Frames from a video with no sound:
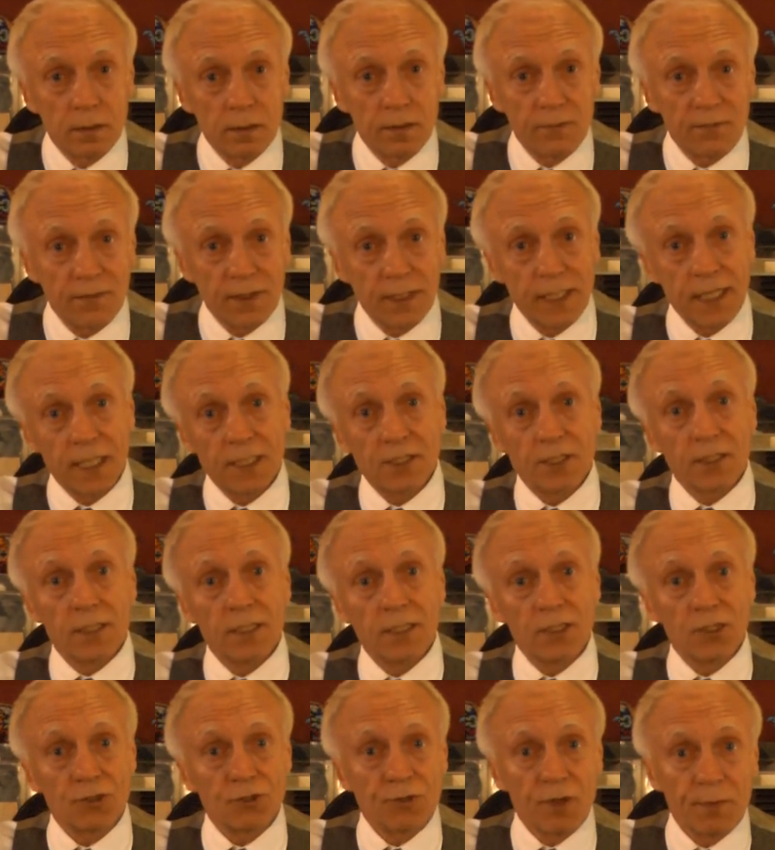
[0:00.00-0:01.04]
the financial
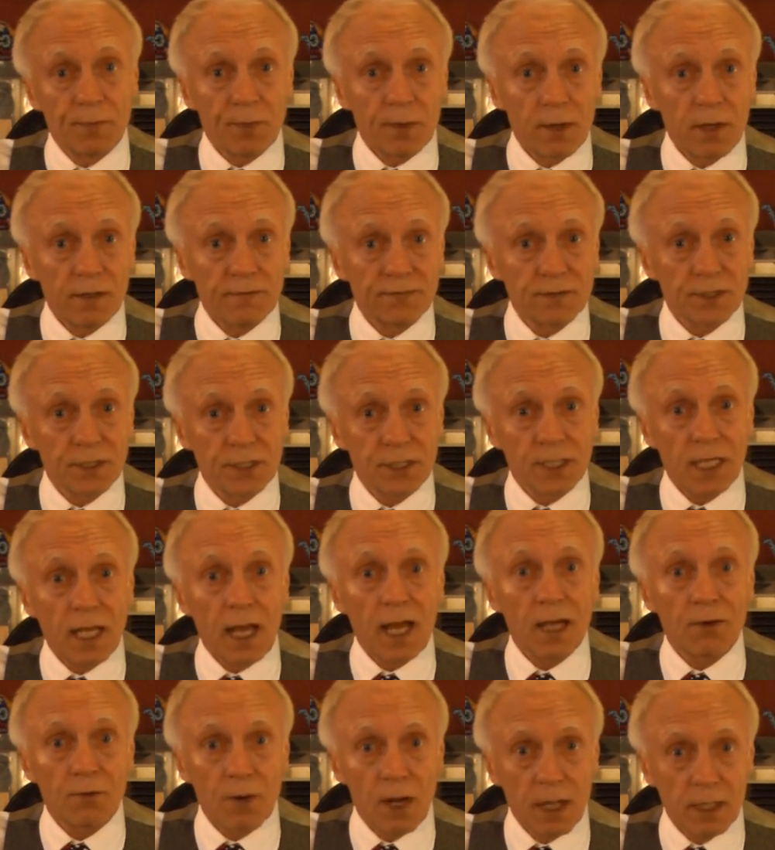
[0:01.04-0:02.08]
industry profits
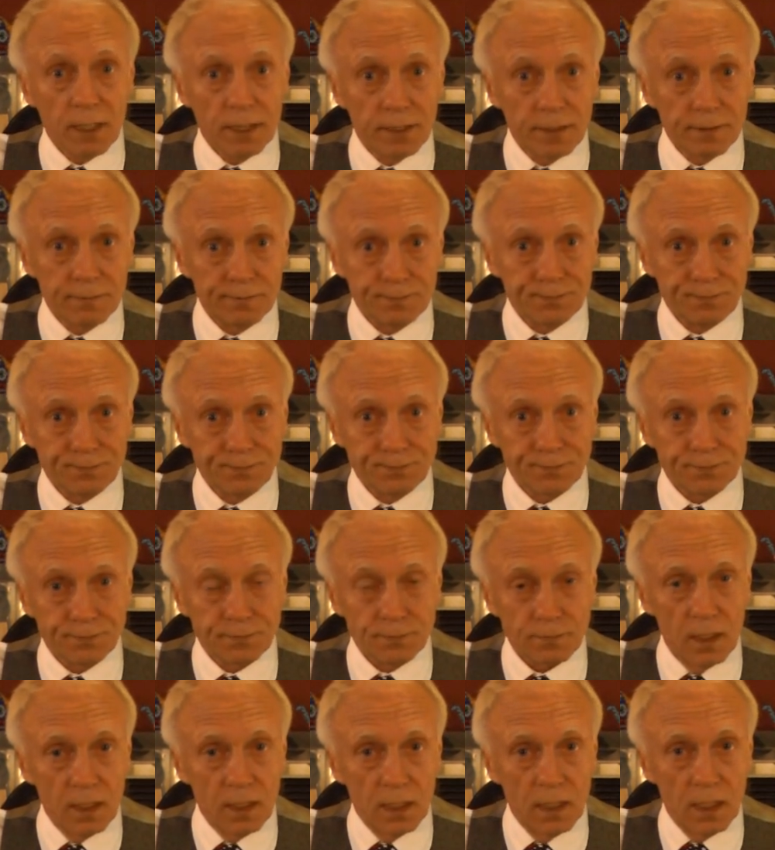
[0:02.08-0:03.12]
skyrocketed
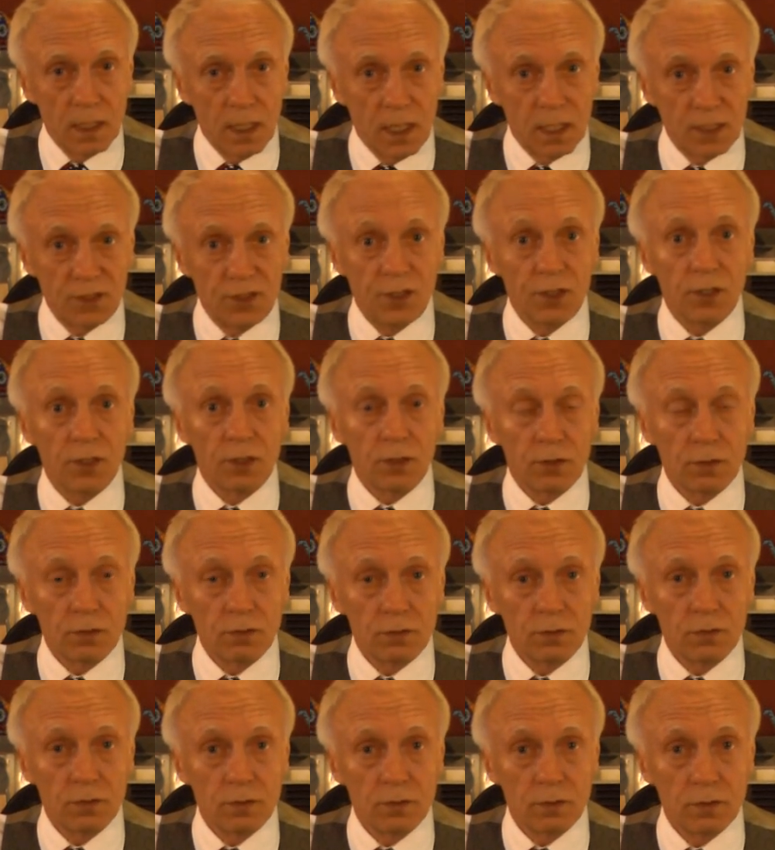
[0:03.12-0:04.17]
until
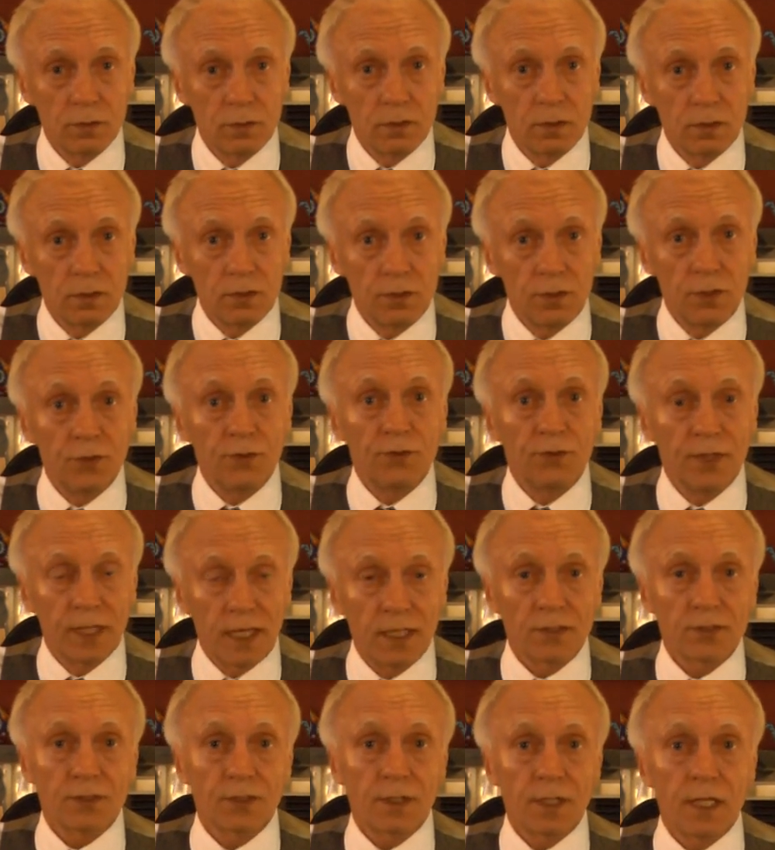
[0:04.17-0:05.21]

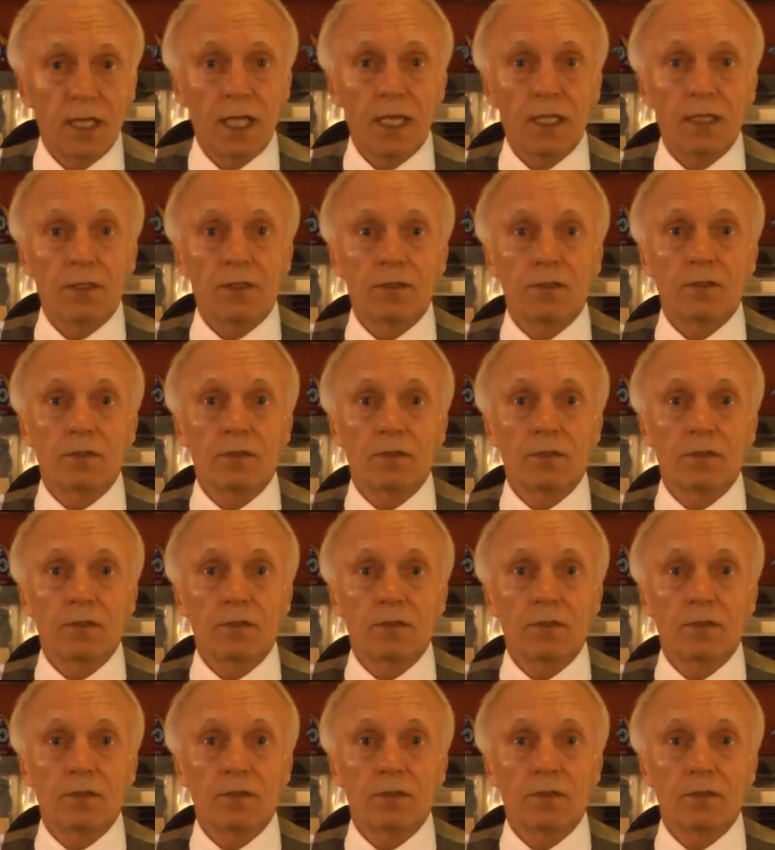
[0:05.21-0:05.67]
2008,